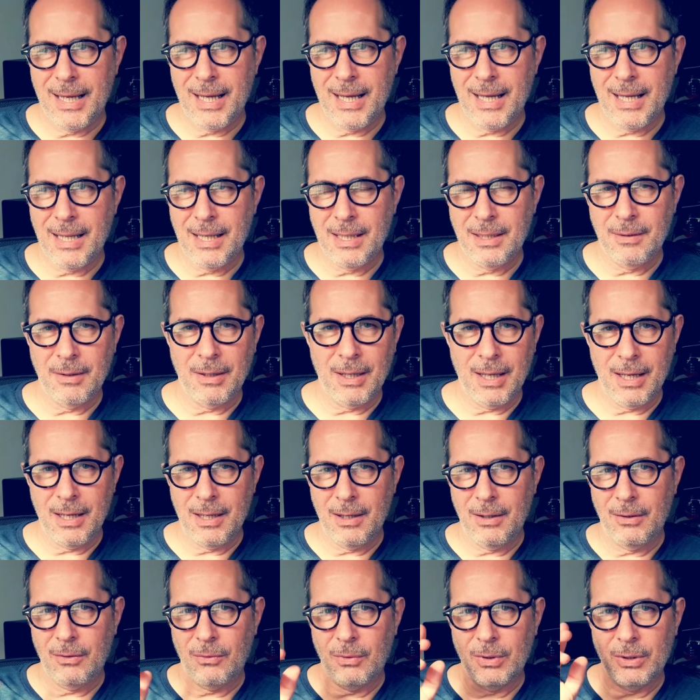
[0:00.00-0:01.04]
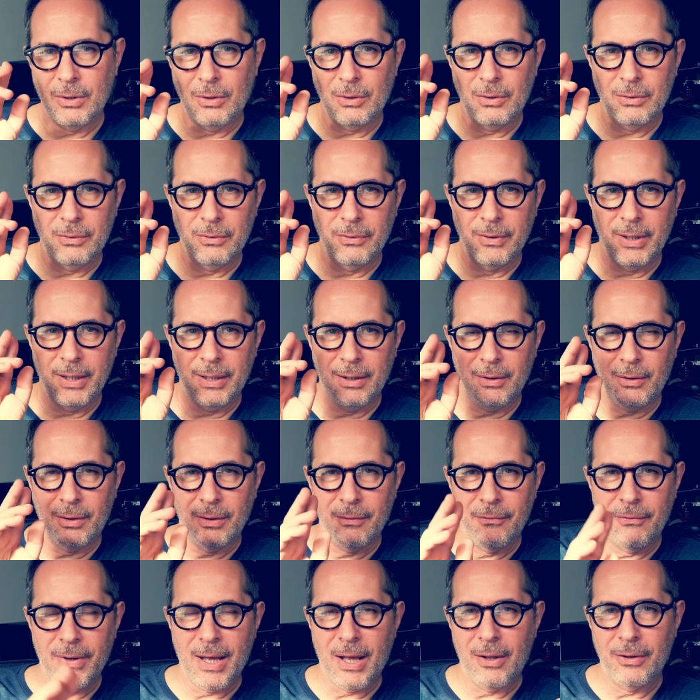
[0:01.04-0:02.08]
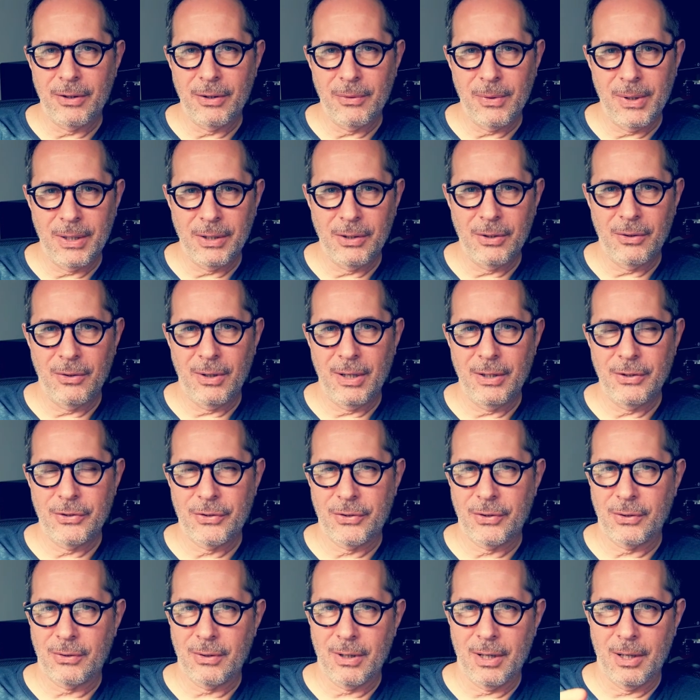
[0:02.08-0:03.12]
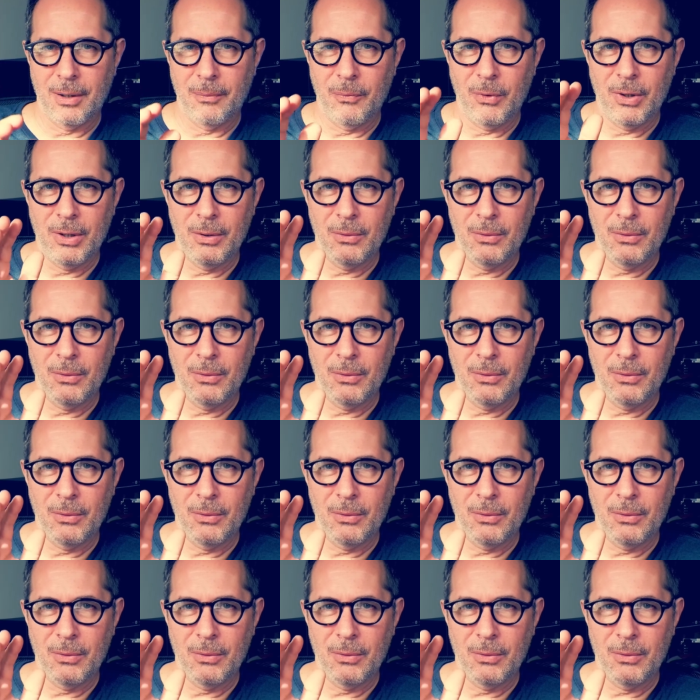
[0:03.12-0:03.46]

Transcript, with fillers: And they'll evaluate your Instagram.